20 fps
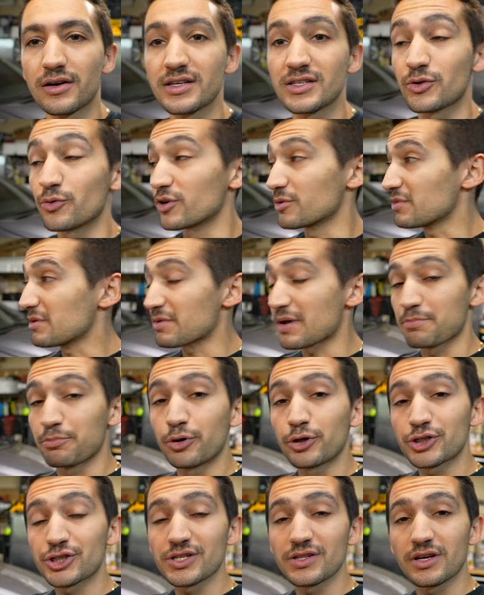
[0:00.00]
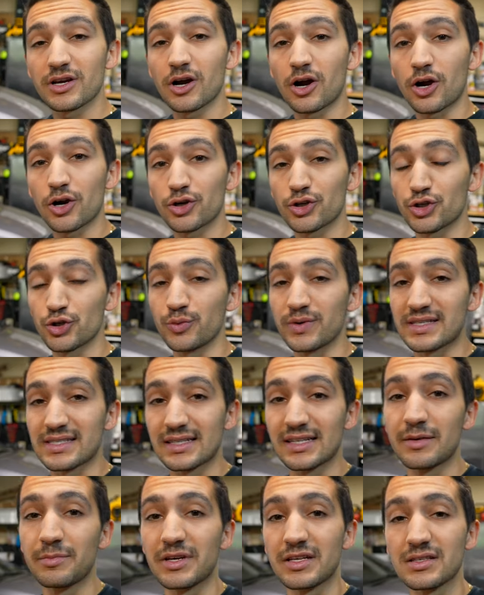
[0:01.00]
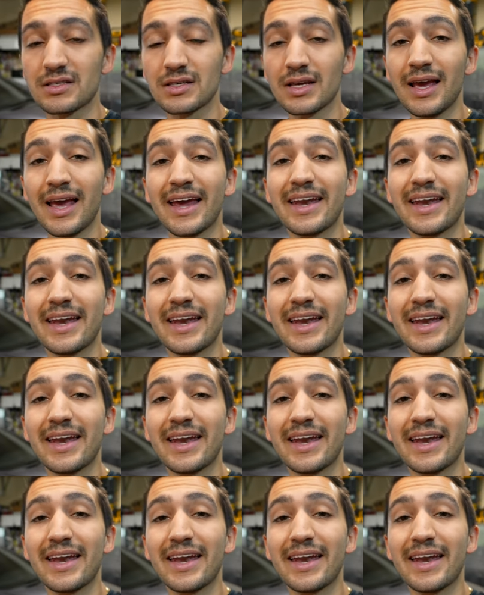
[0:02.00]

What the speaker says: is going to be by pushing the car to its limits.